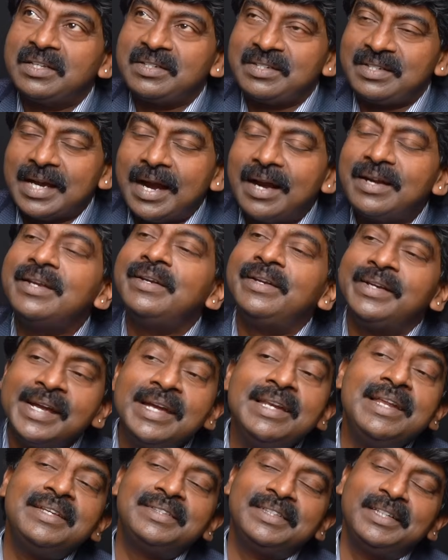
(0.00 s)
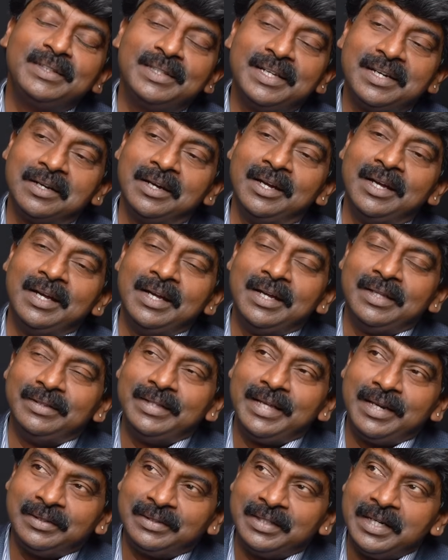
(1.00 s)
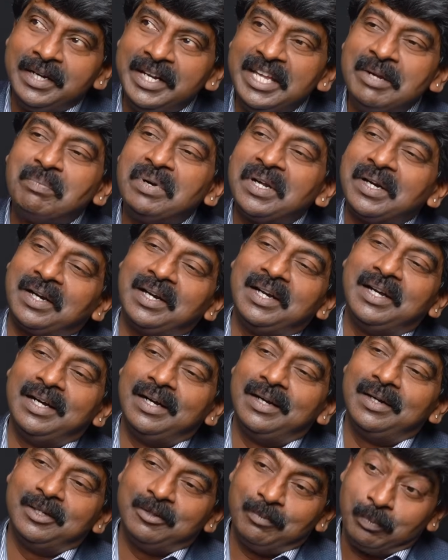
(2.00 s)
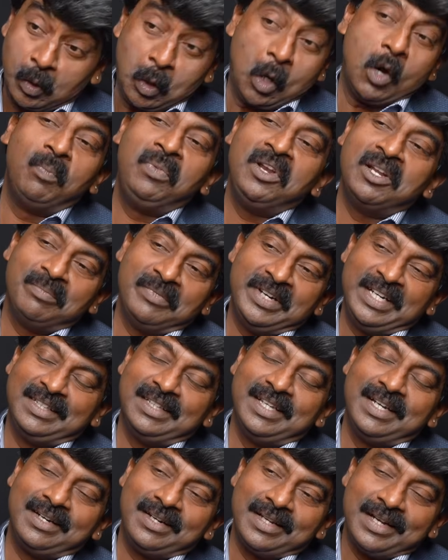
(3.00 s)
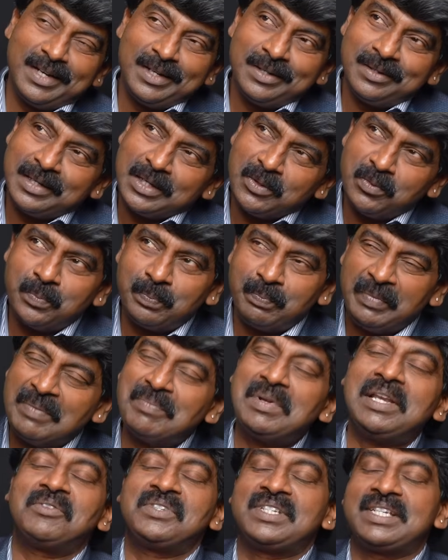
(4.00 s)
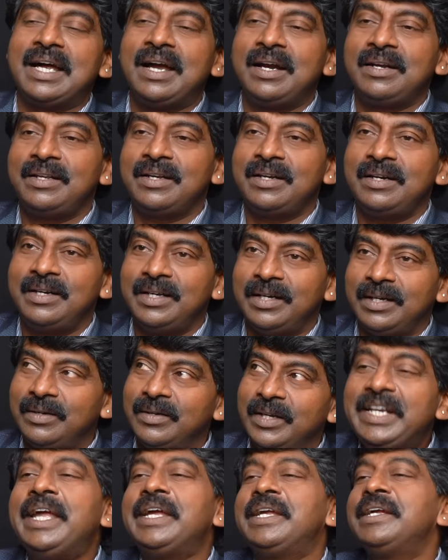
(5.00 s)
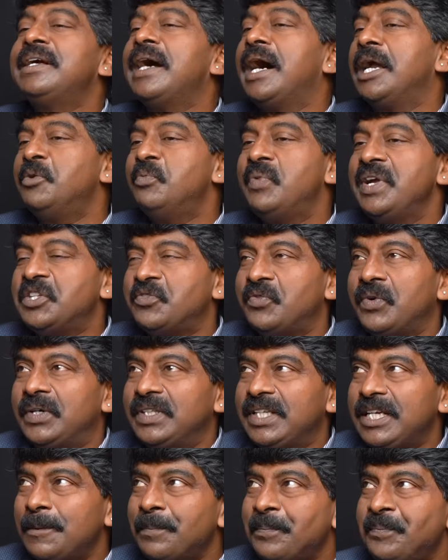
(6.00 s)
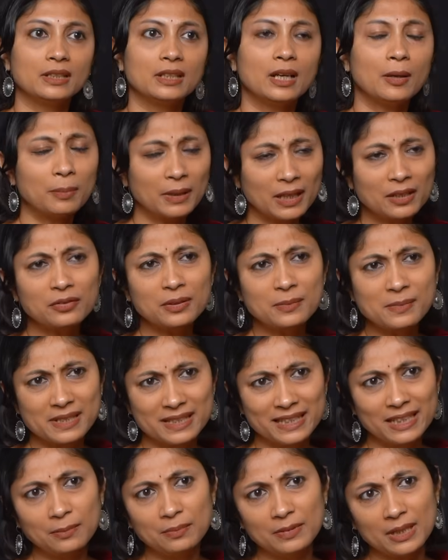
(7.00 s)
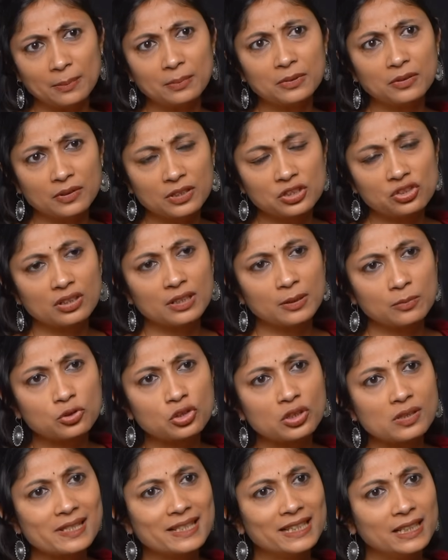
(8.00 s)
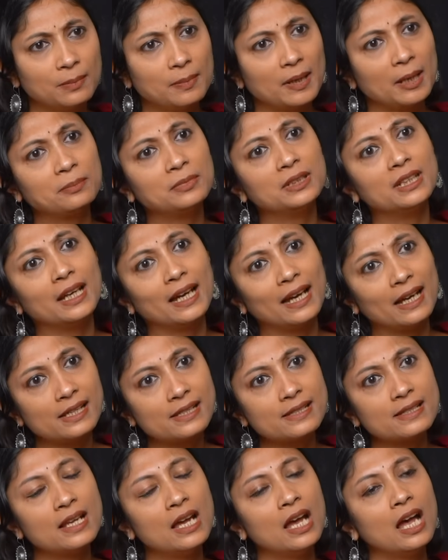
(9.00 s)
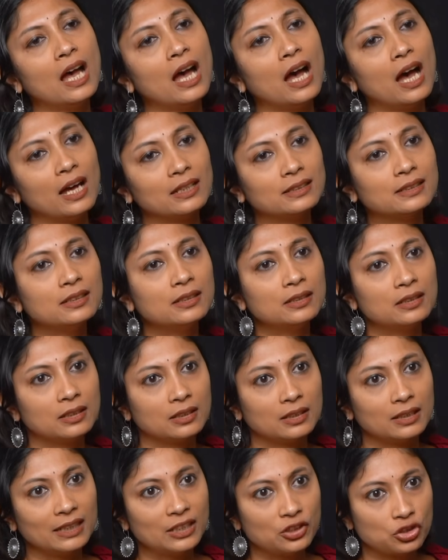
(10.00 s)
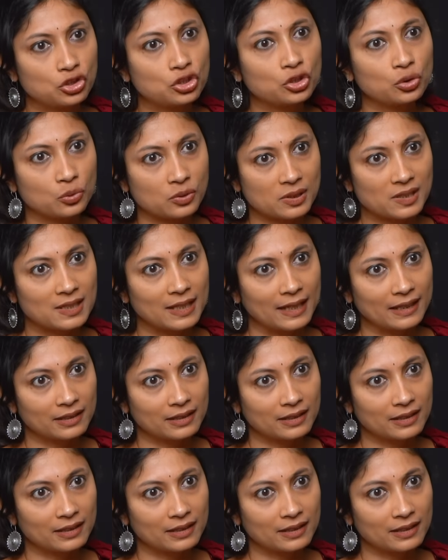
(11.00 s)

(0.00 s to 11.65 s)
has started realizing that there is a deeper problem in that, and now people have started taking advice for that. Right. Apart from sleep deprivation, I'm sure sleep apnea has other issues